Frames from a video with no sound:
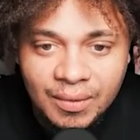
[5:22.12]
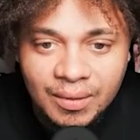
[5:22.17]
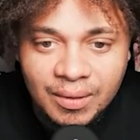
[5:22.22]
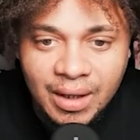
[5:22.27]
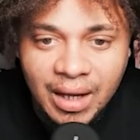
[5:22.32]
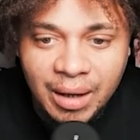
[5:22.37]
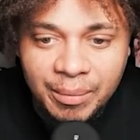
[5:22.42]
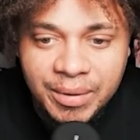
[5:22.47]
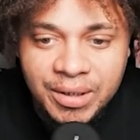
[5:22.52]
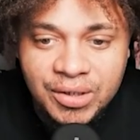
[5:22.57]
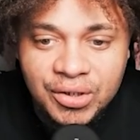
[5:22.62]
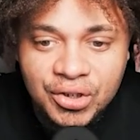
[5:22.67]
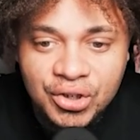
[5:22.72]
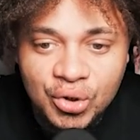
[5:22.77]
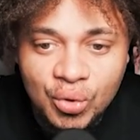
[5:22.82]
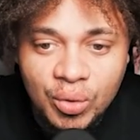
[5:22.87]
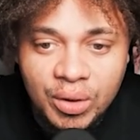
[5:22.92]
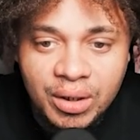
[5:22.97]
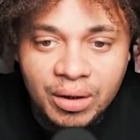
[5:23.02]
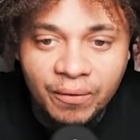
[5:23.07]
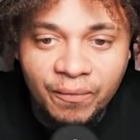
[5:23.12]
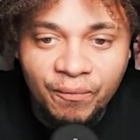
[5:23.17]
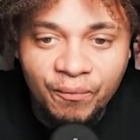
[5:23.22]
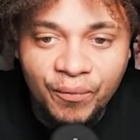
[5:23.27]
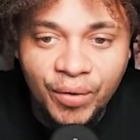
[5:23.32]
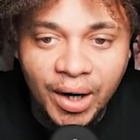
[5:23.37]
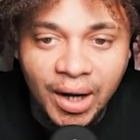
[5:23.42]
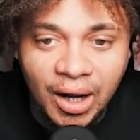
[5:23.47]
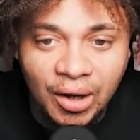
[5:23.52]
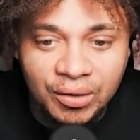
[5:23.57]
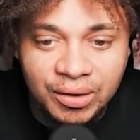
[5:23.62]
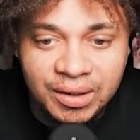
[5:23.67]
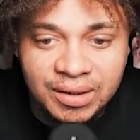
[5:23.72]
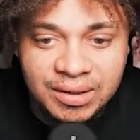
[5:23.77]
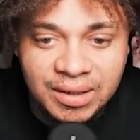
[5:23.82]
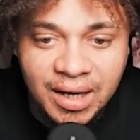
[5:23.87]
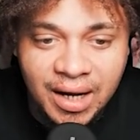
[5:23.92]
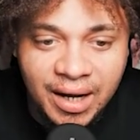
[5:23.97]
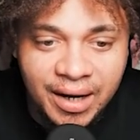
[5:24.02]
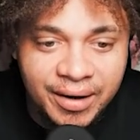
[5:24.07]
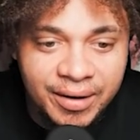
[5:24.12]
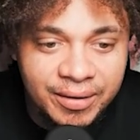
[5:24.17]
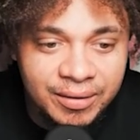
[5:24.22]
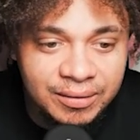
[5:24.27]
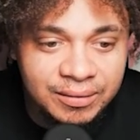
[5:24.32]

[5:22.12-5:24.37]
Damn, he's shooting the fuck out this guy.